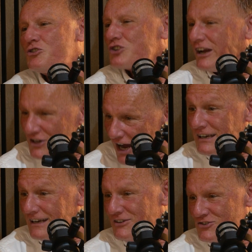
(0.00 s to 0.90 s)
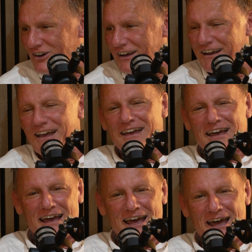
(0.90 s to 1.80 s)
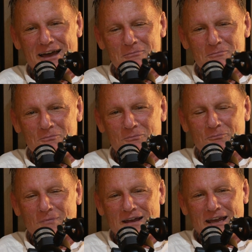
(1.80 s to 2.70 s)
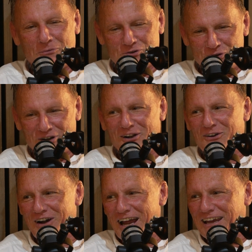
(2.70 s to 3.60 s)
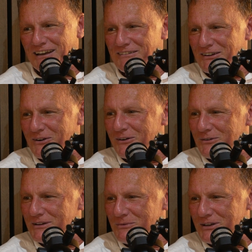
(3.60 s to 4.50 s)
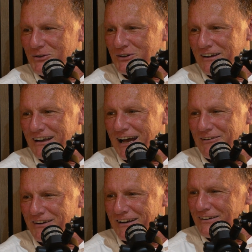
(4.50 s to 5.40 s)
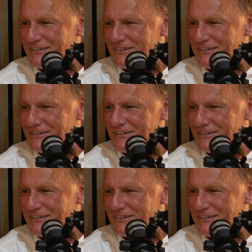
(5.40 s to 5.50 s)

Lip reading: Just I did enjoy it. It was good old crack, and you know, we had a good old laugh at it.